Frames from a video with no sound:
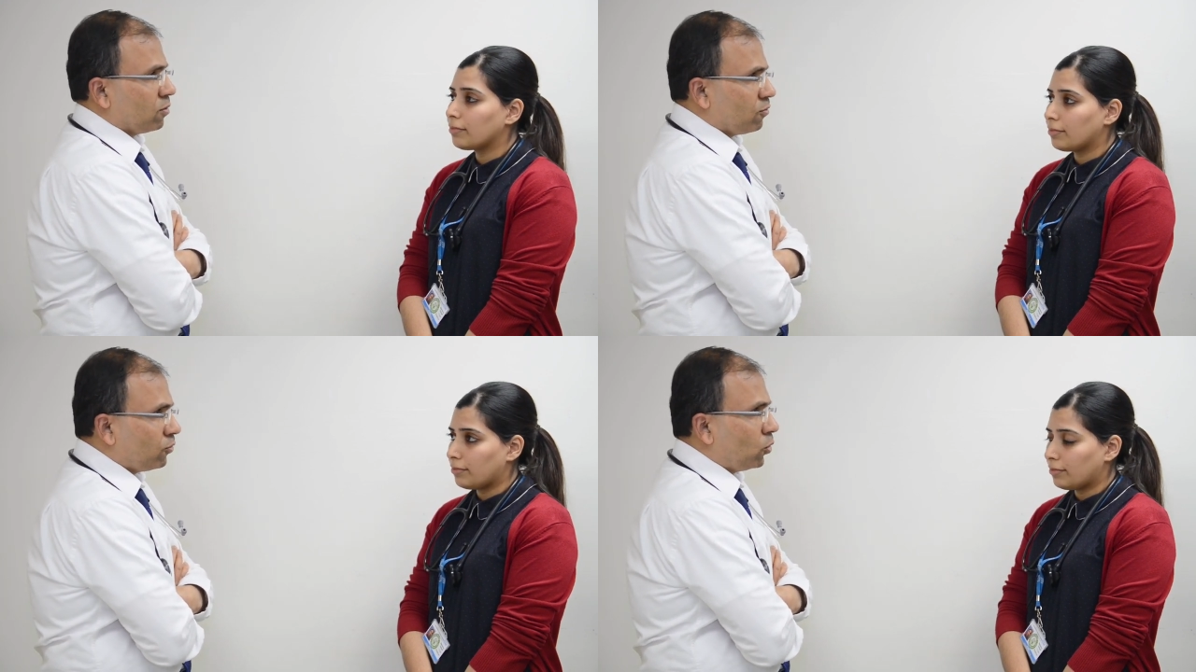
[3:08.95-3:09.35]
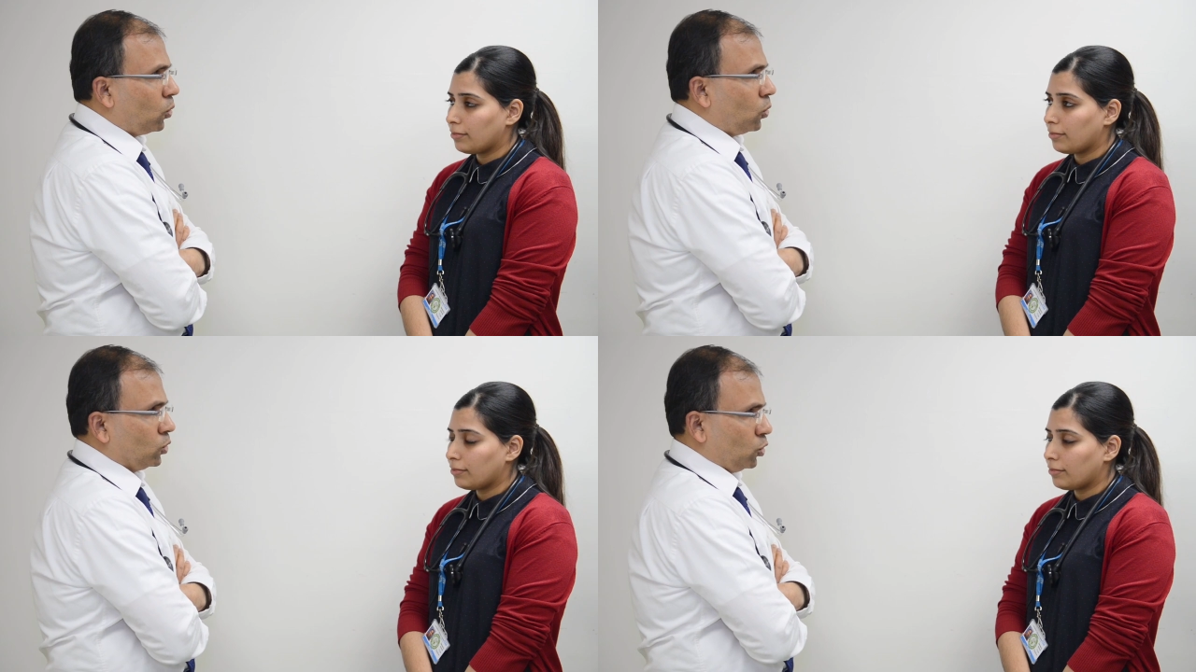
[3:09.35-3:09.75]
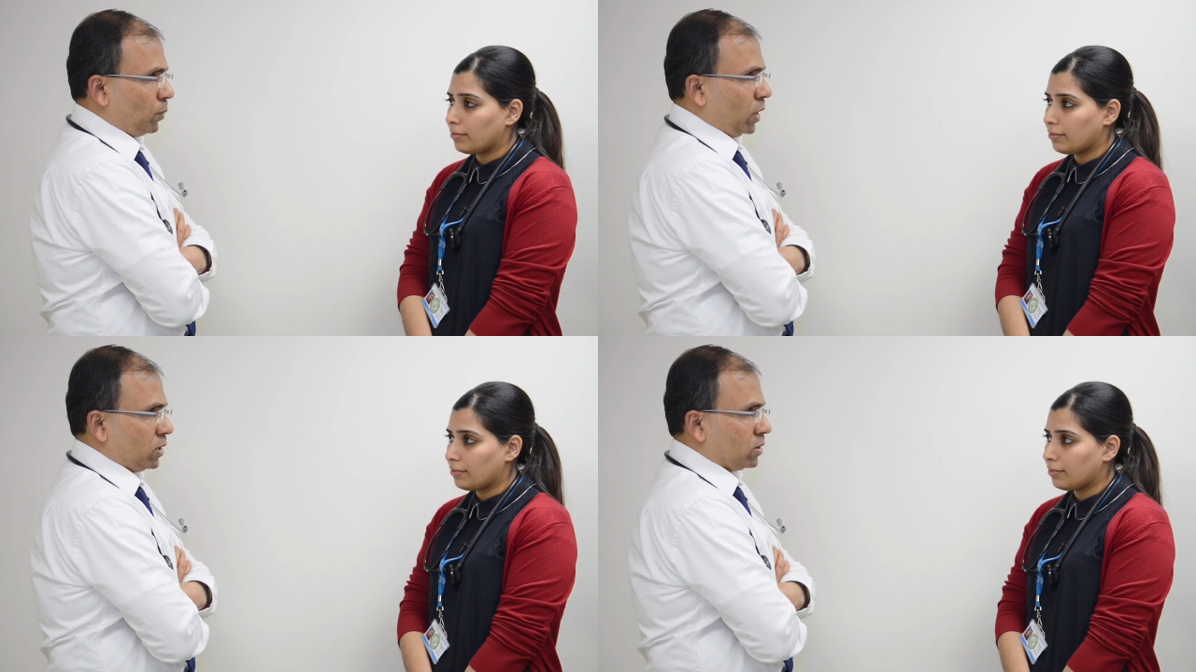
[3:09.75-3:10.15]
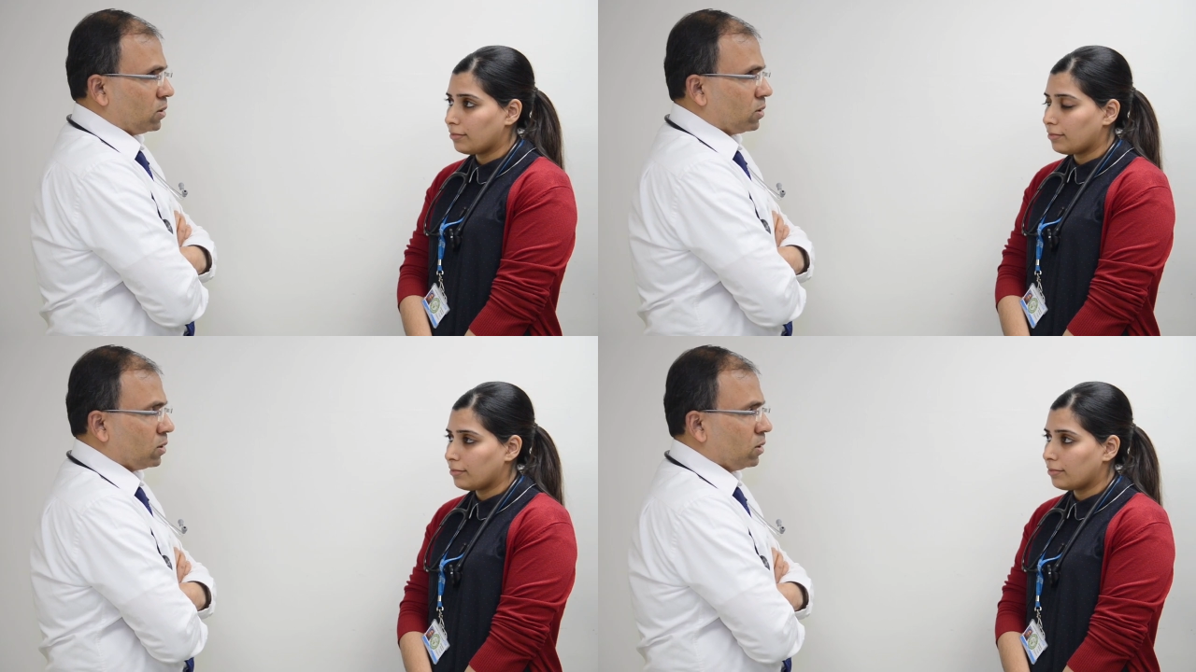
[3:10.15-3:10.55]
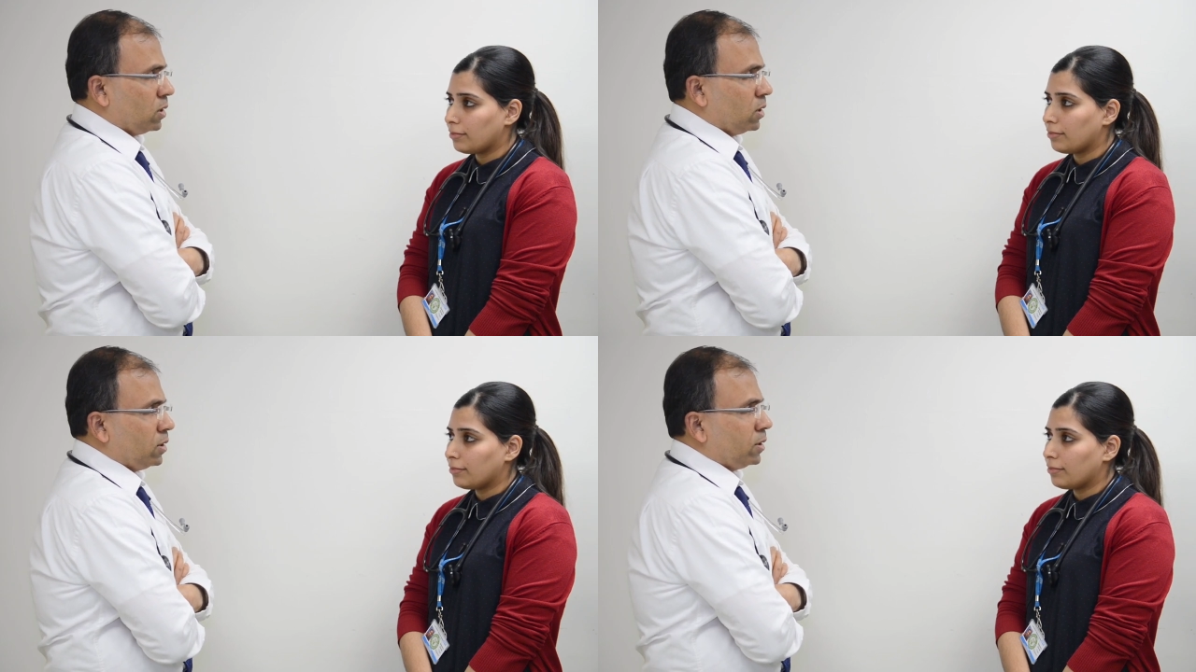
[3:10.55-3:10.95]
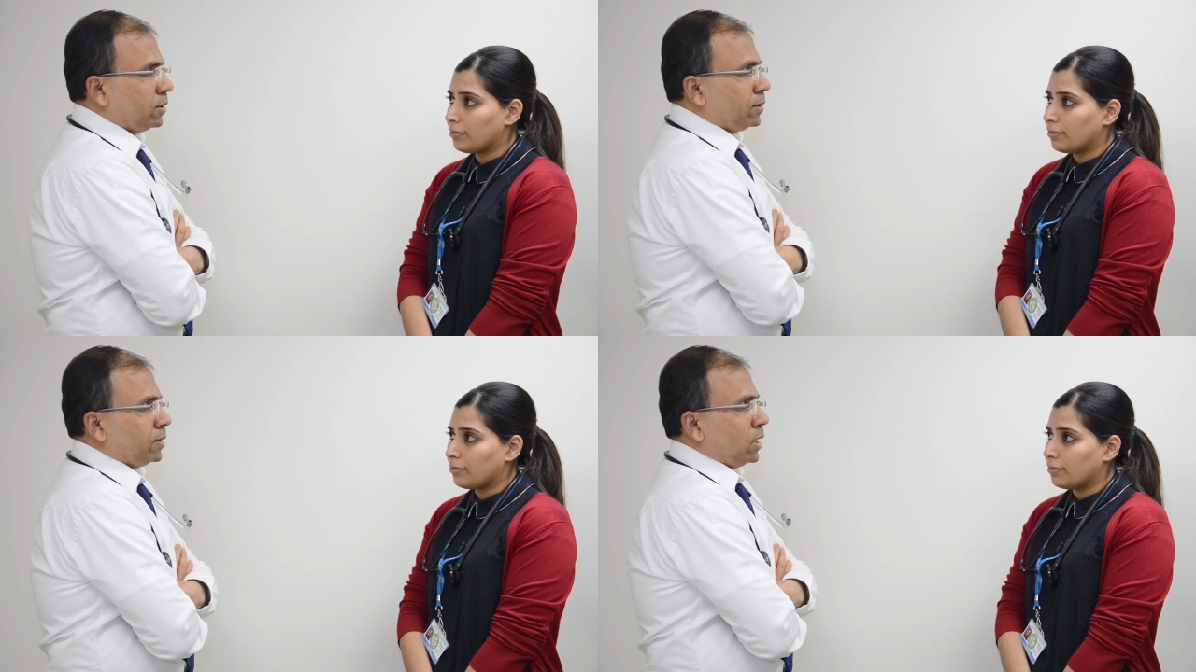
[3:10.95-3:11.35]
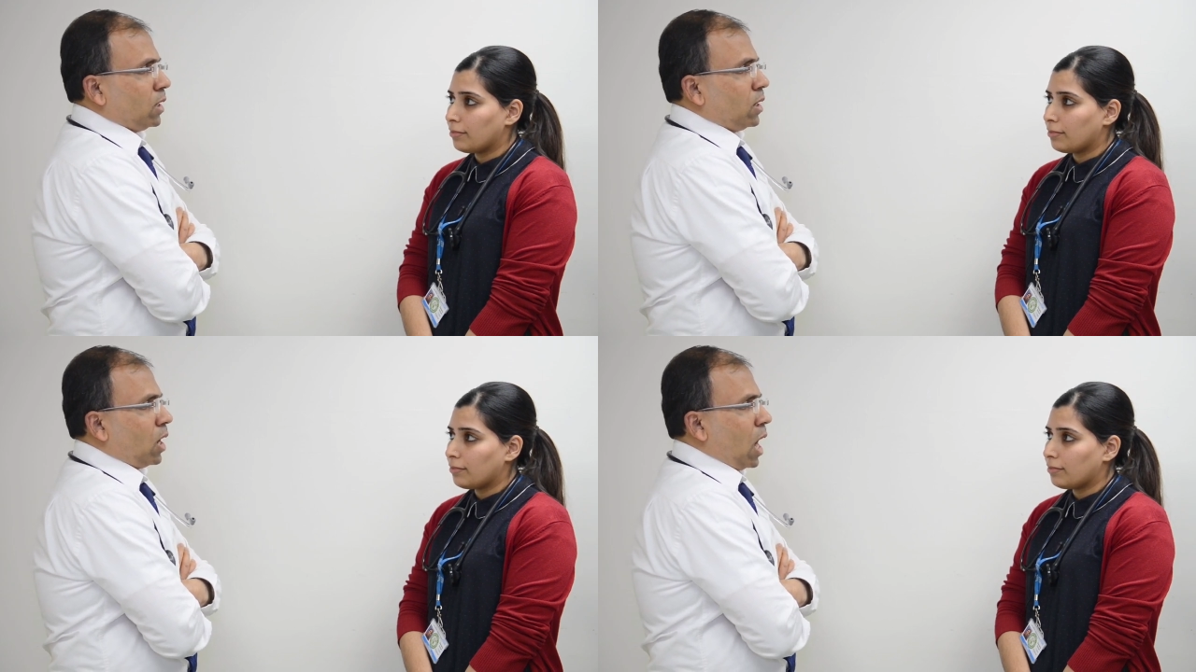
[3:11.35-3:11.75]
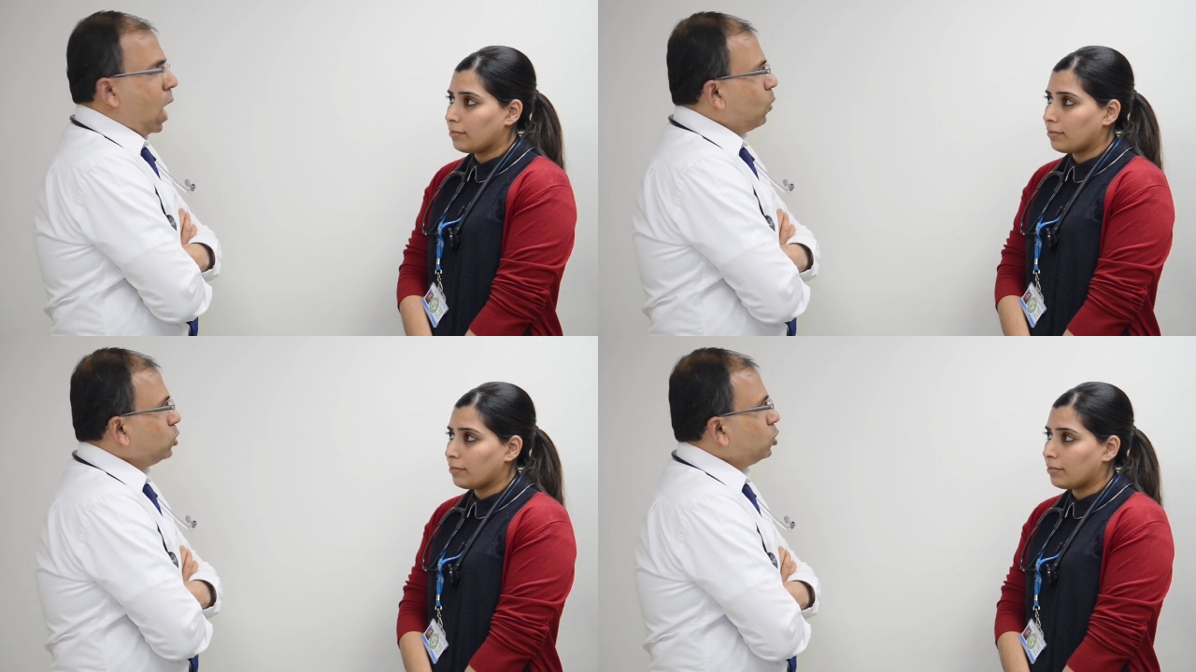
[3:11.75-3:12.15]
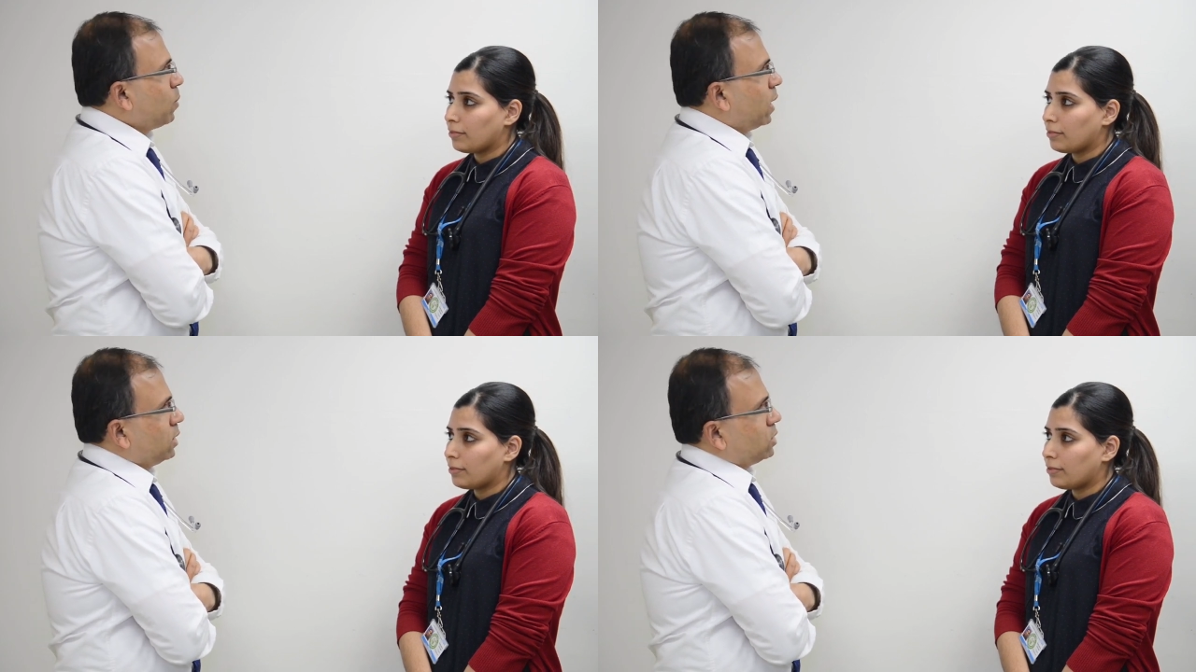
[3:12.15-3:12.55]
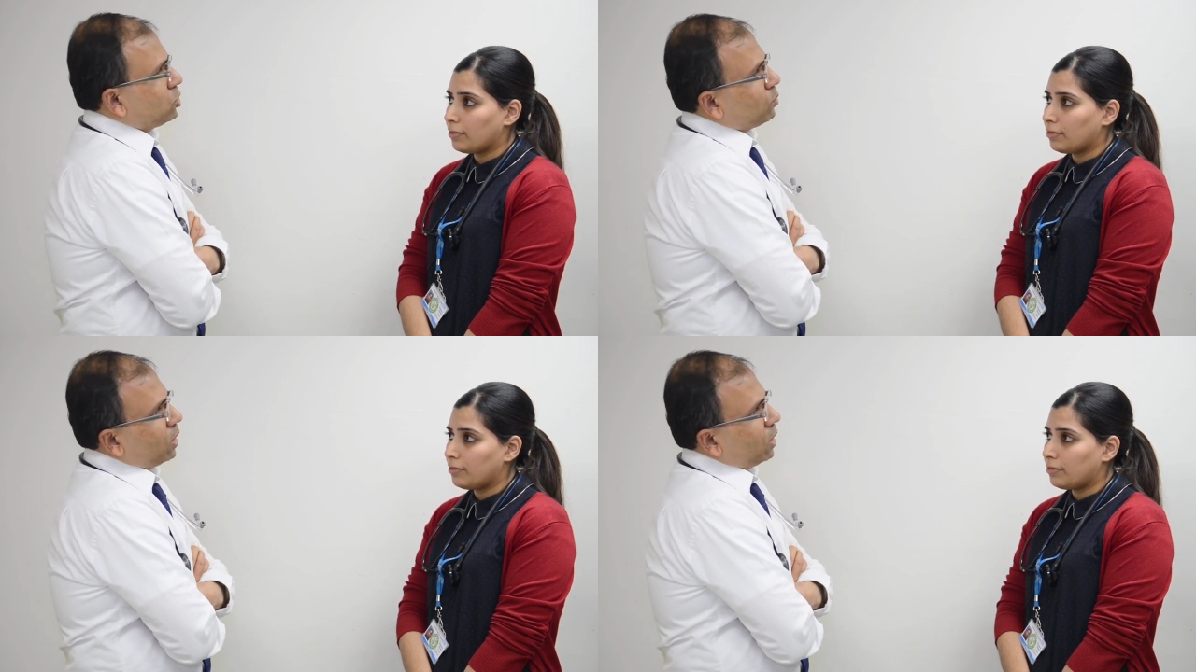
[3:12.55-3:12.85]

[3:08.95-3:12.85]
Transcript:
Speaker 1: for your patient. How would you manage your